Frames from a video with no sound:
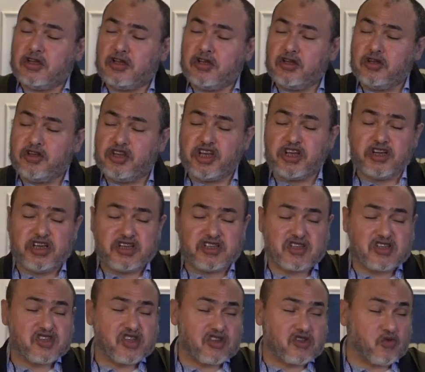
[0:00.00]
there is
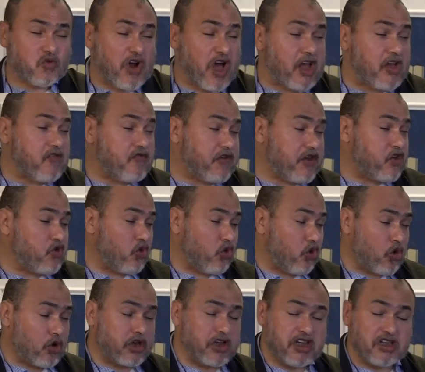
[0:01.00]
a thriving
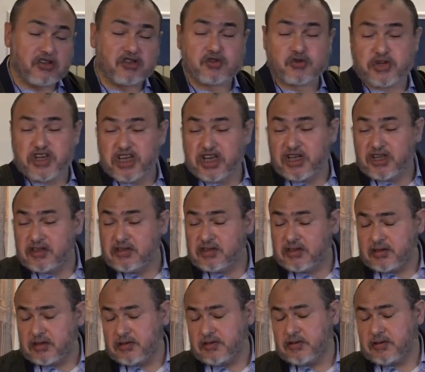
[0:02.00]
organ trade
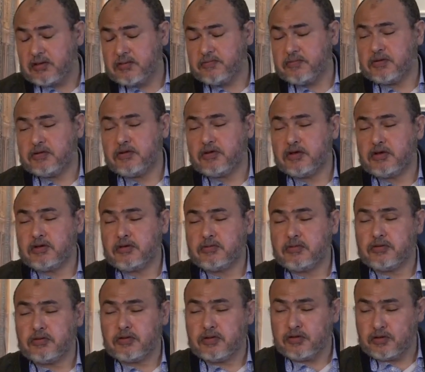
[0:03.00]

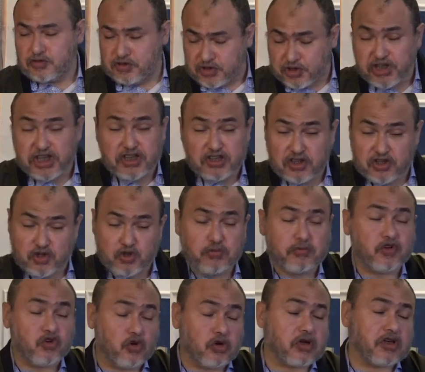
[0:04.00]
in
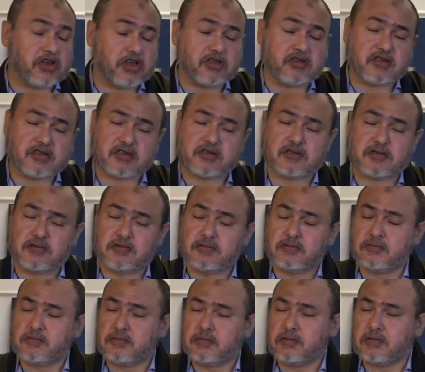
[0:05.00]
human organs
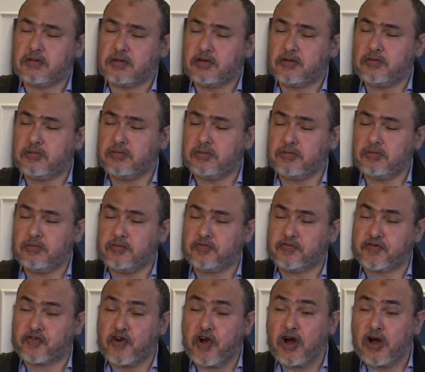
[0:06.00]

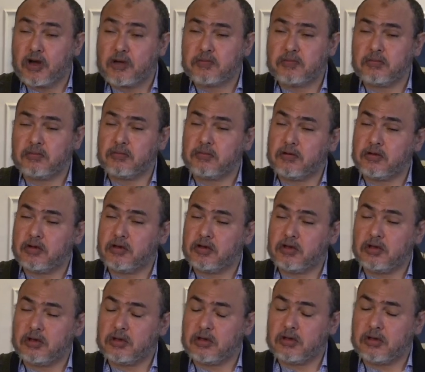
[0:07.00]
from
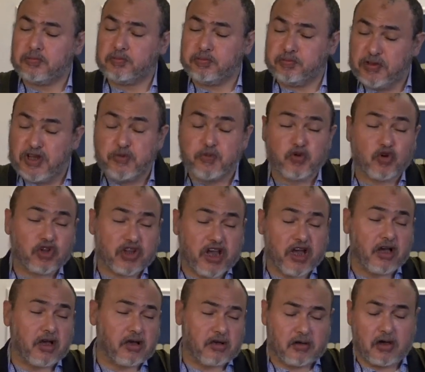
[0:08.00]
people
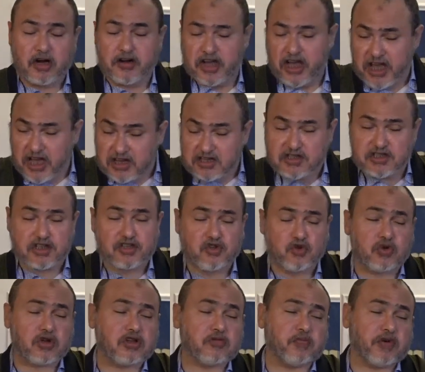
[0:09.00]
that are
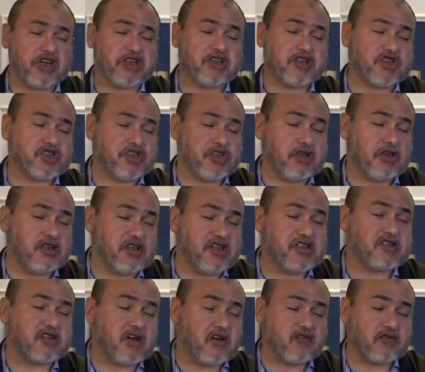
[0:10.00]
executed by the
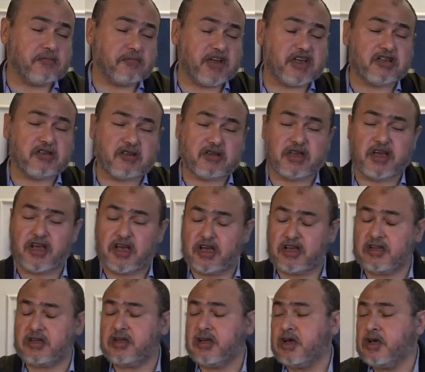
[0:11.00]
Chinese government,
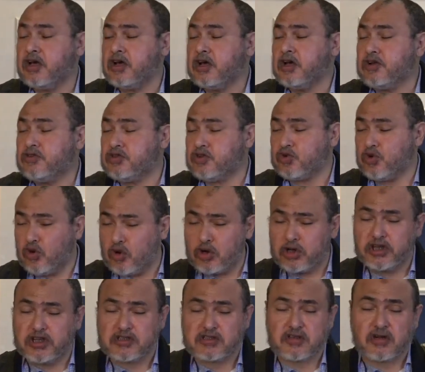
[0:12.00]
and their
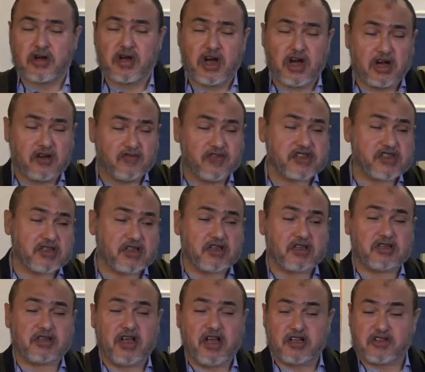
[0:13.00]
organs are
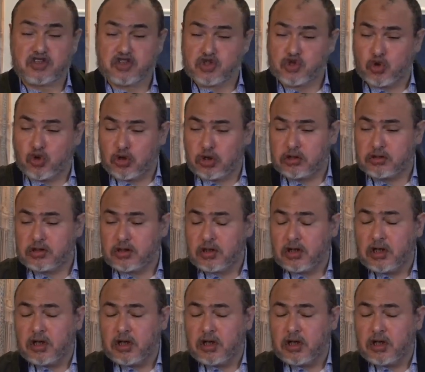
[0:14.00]
harvested and sold.